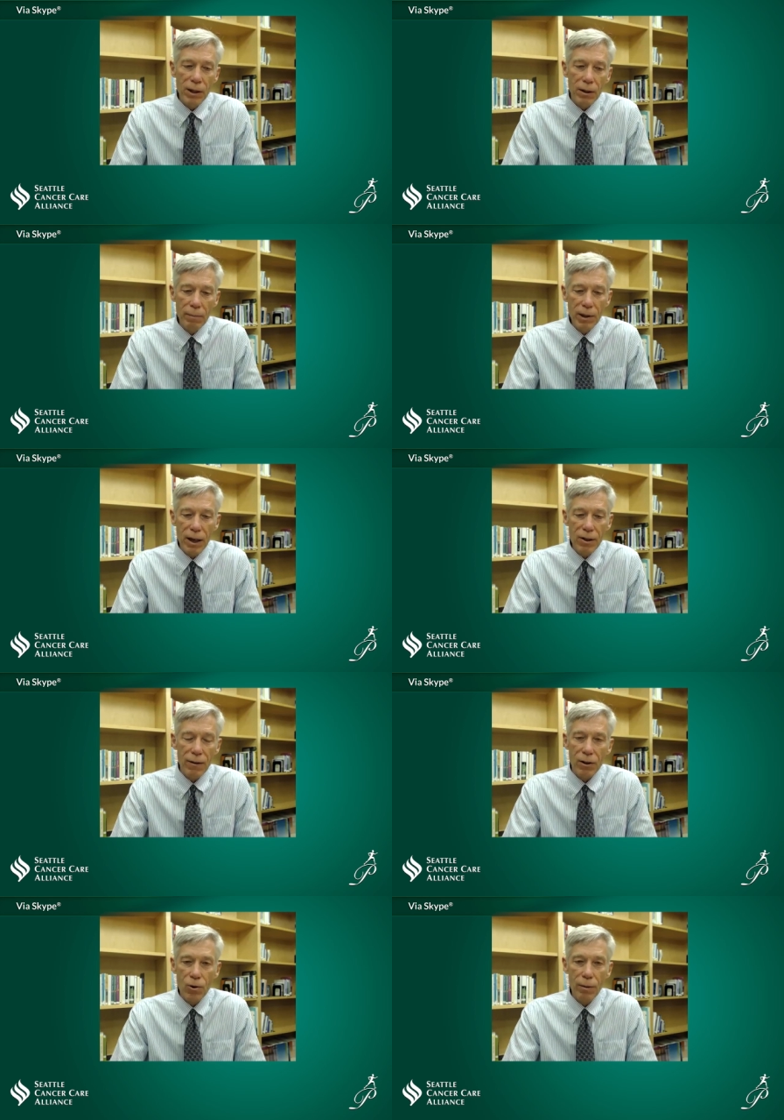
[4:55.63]
but the
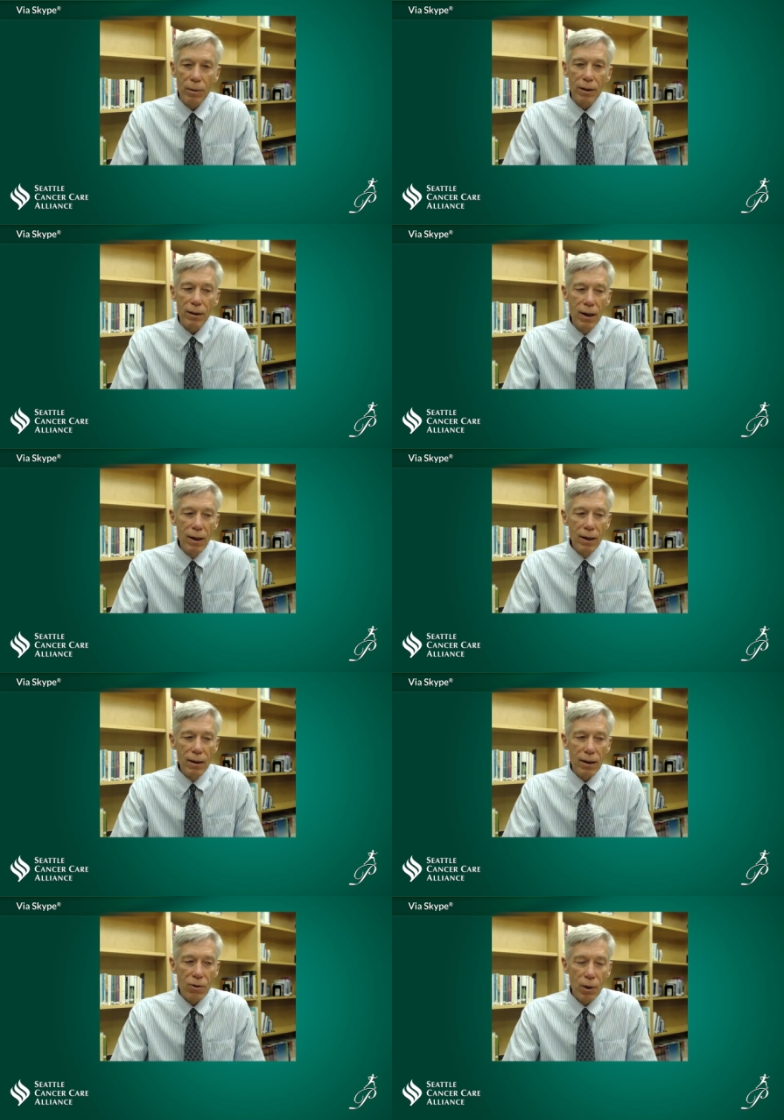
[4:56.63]
limitation of the treatment
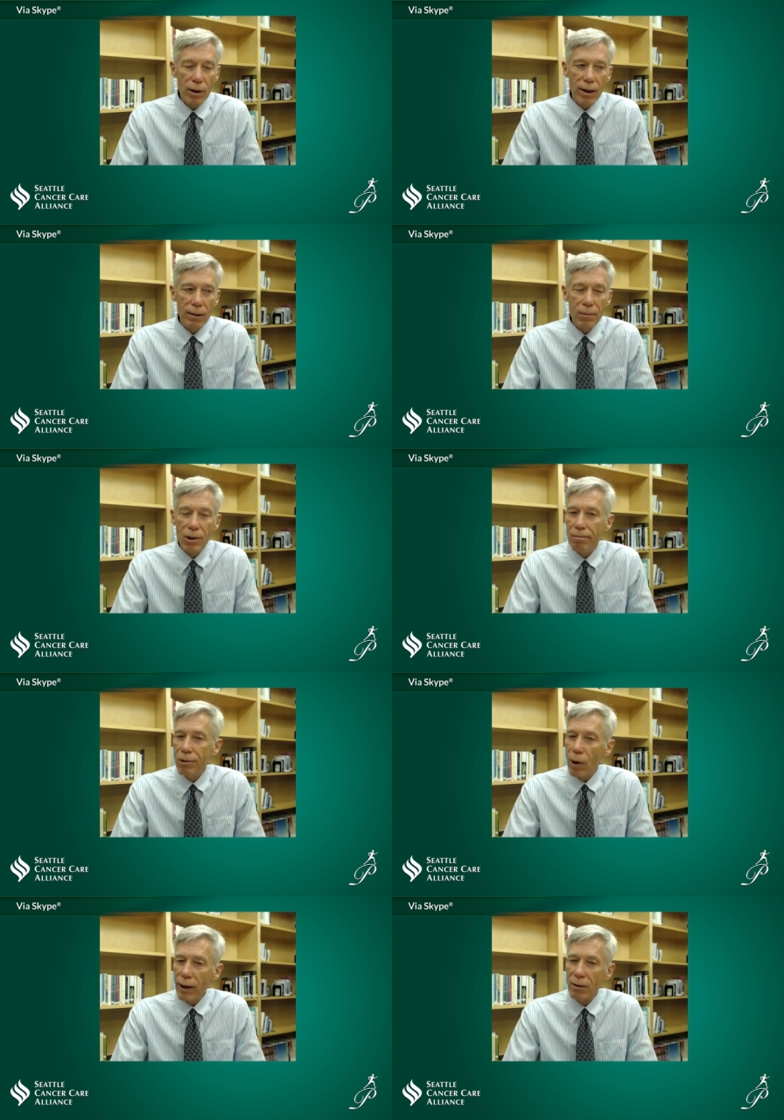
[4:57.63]
is really
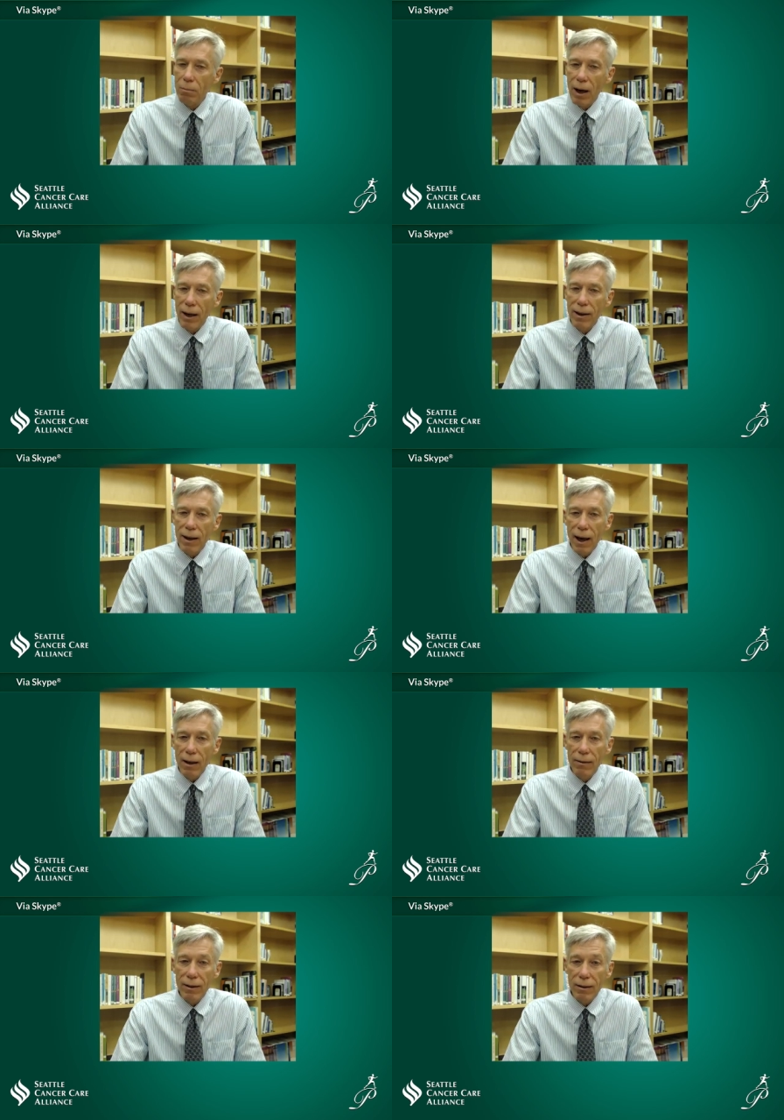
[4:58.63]
directed by the
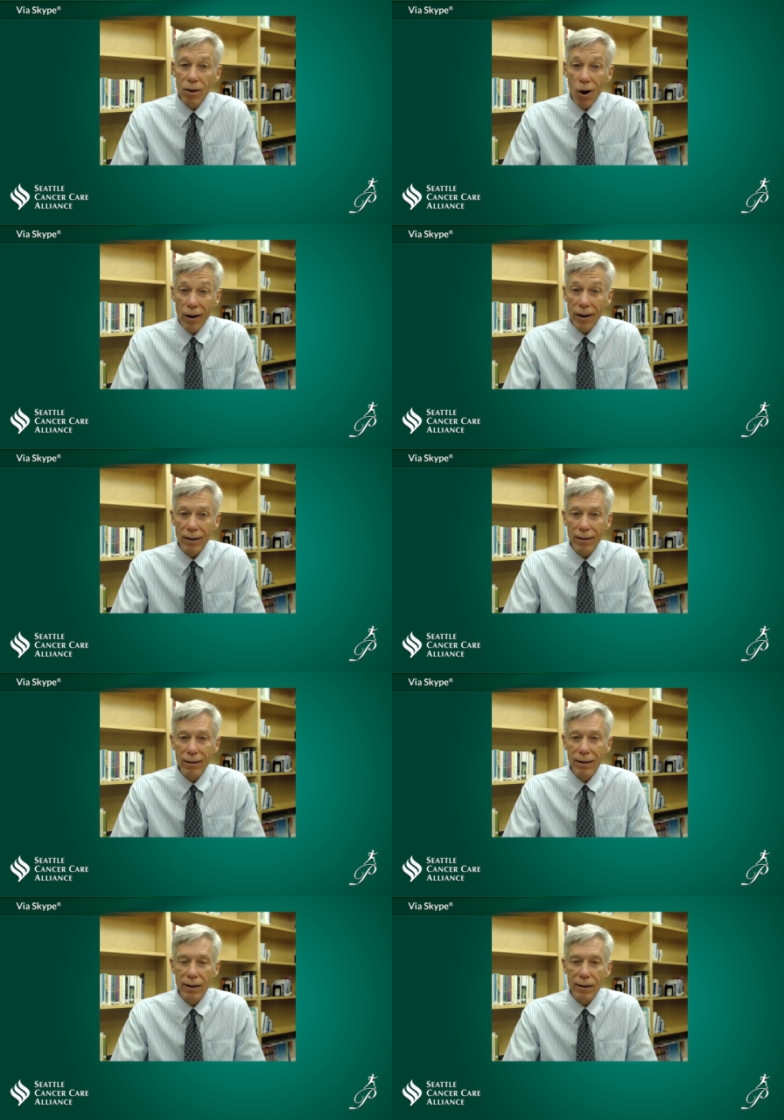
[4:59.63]
the target
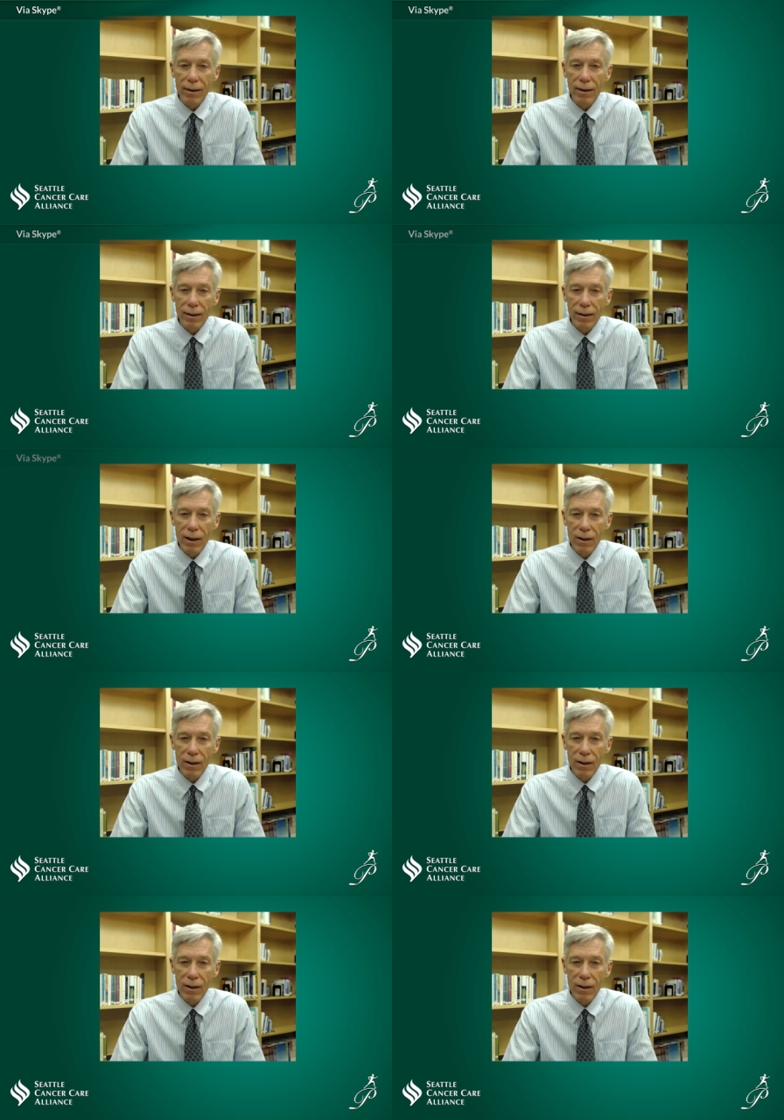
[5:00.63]
that, it, that the